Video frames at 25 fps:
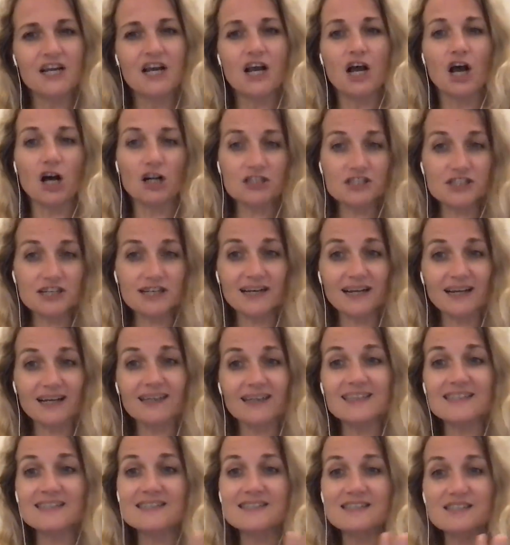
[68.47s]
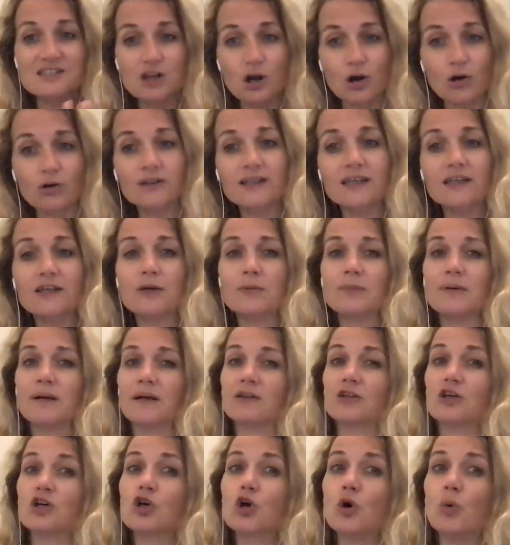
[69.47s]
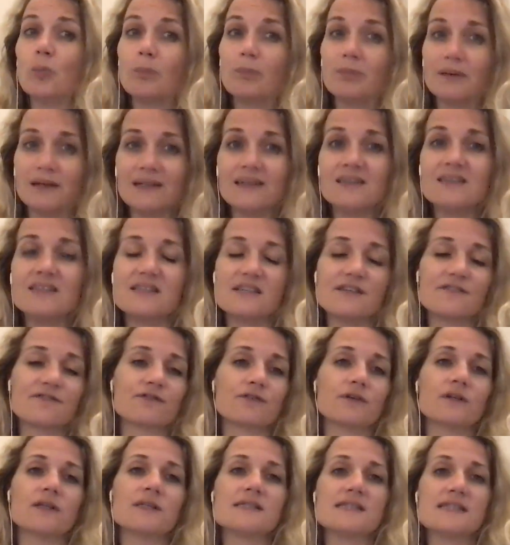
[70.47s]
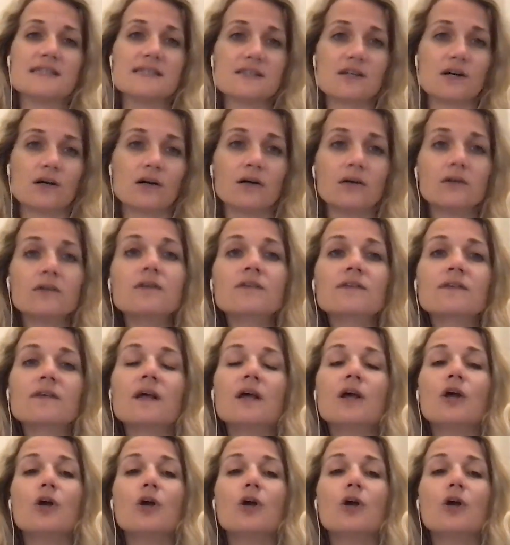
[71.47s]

Angela is talking about a complete different detox,